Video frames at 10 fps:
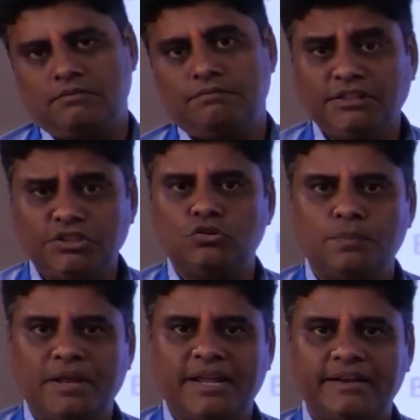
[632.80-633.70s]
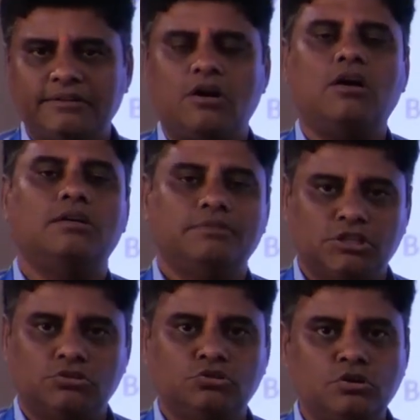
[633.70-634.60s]
with duplicate or
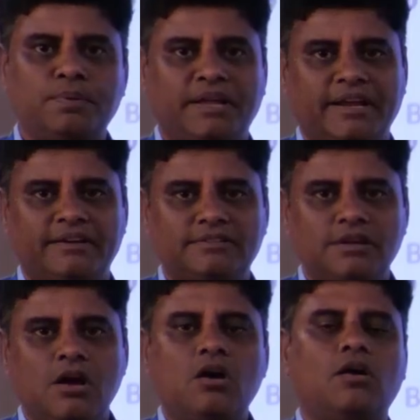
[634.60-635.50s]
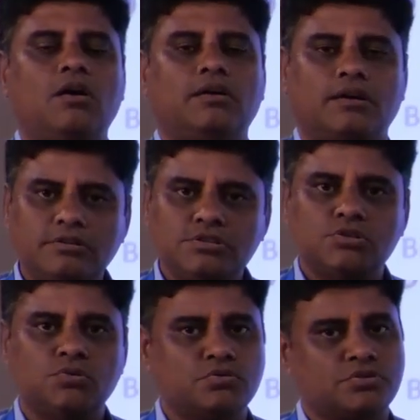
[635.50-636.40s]
without duplicate are
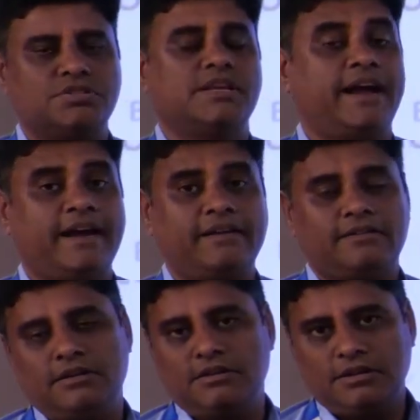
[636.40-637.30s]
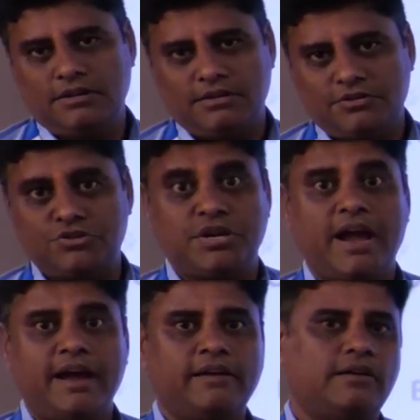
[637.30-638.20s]
also shared
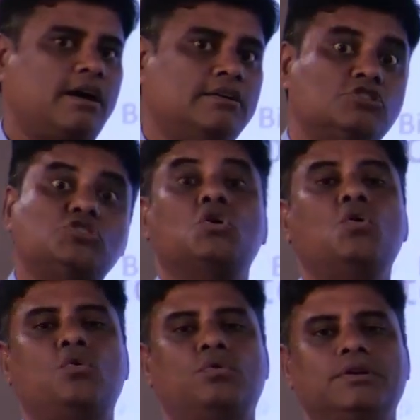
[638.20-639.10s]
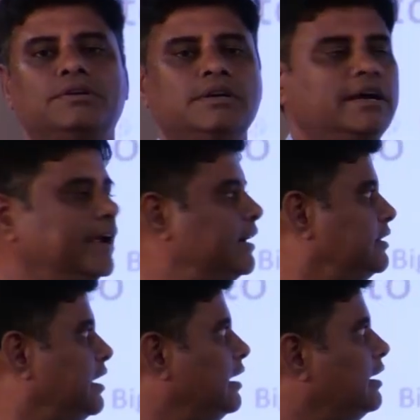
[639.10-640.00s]
and stored
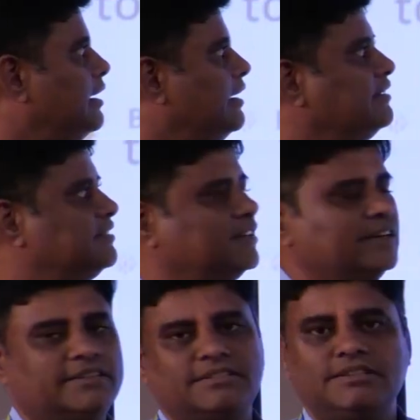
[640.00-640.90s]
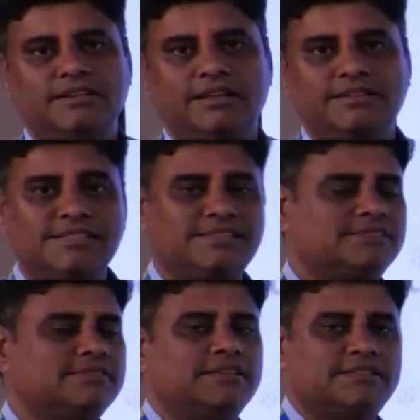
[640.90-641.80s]
in the internet. This
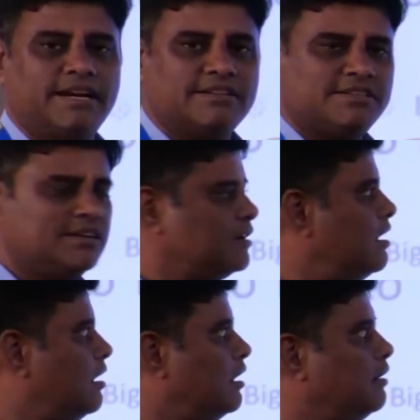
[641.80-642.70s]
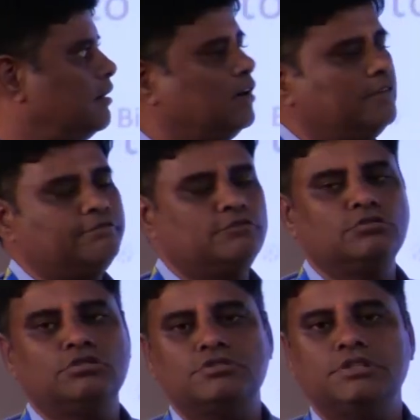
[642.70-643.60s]
is the statistic of
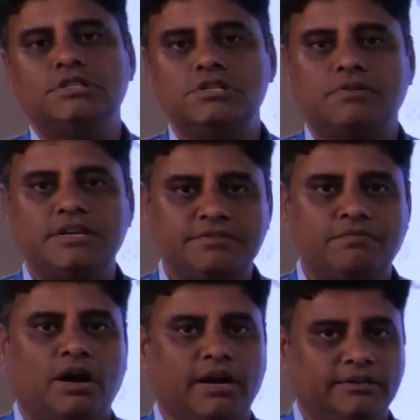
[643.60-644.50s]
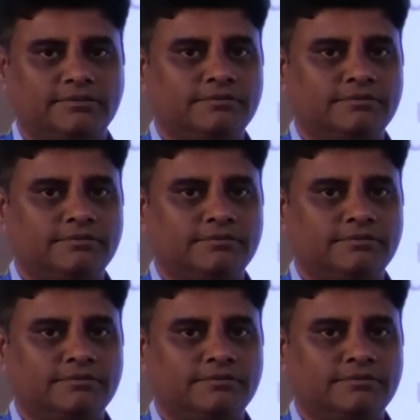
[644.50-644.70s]
2021.